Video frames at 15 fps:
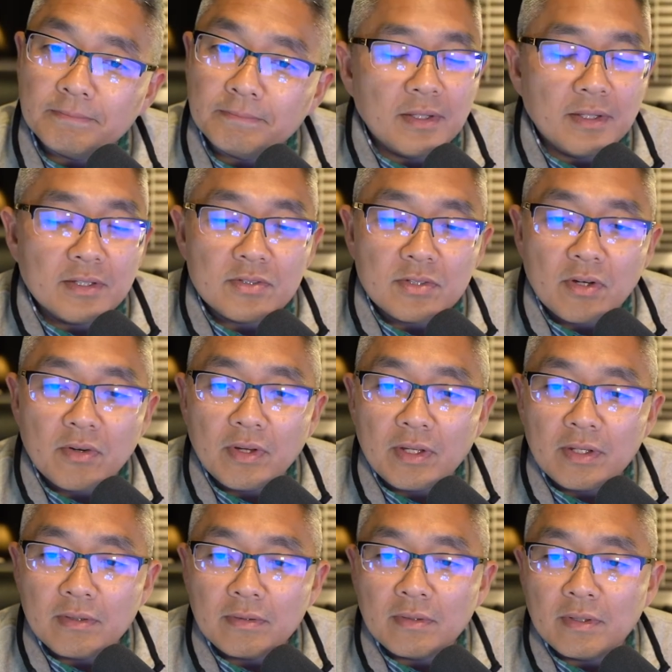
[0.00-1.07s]
The
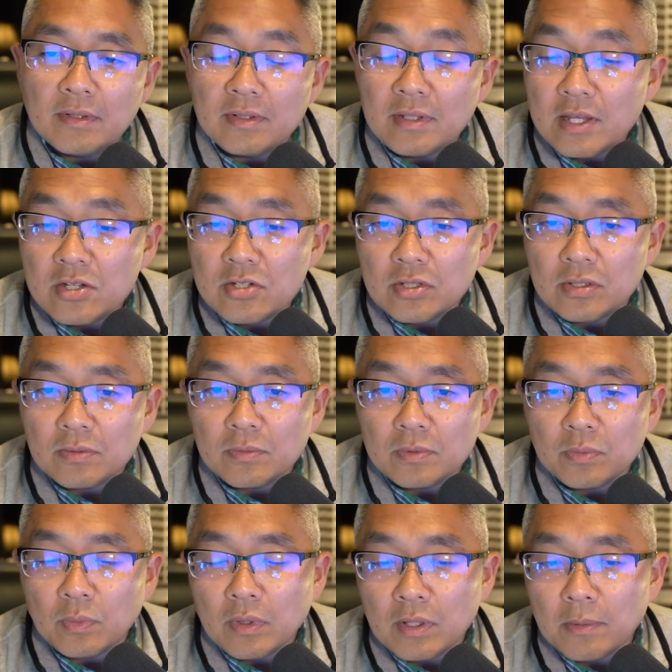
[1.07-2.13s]
Assyrian nation was
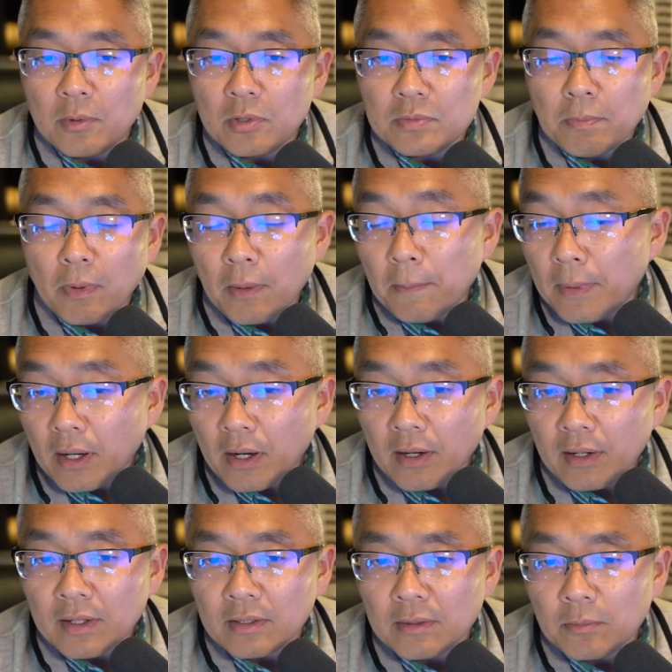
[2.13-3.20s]
one of the most
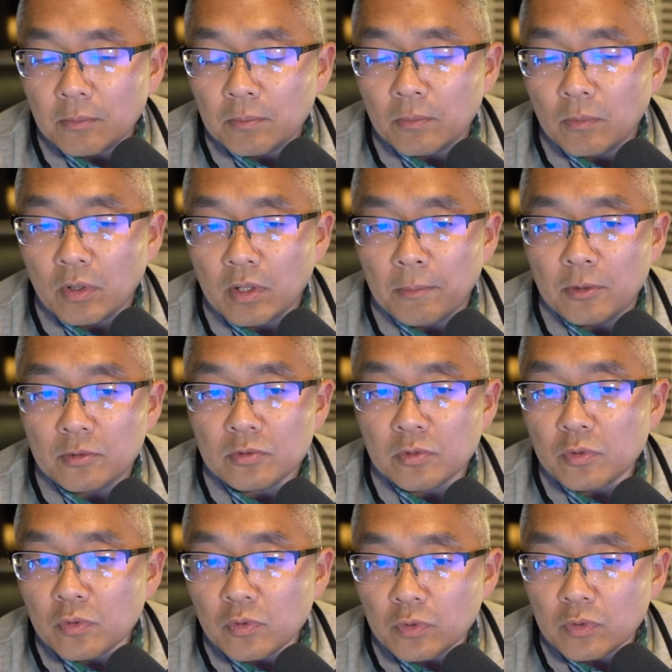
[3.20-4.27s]
barbaric and one of the most
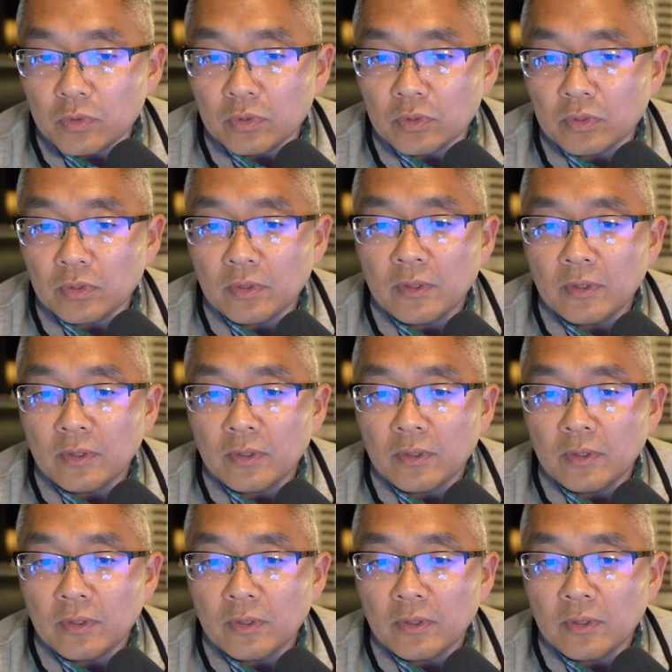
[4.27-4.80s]
cruel